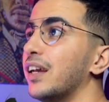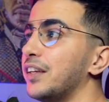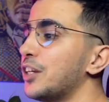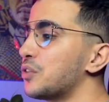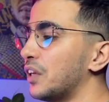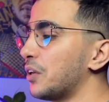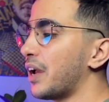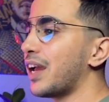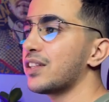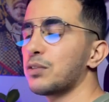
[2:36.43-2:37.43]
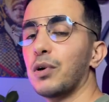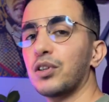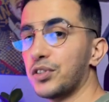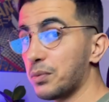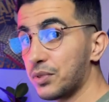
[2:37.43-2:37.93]
and each video I add smart
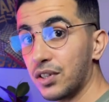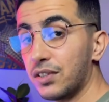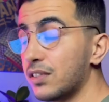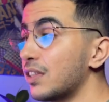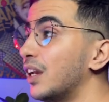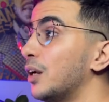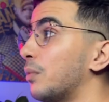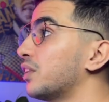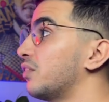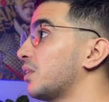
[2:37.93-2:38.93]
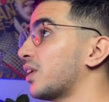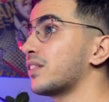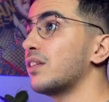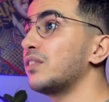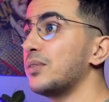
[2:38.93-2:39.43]
customizations, but the video like
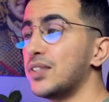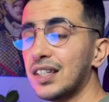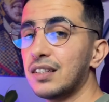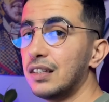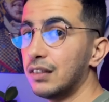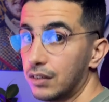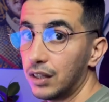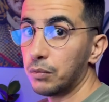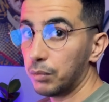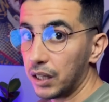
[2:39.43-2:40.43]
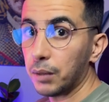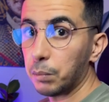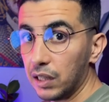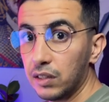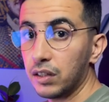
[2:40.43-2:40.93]
70 or 60, the theme will be
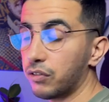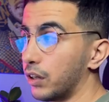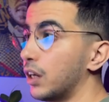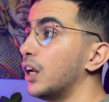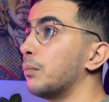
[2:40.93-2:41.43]
completely different.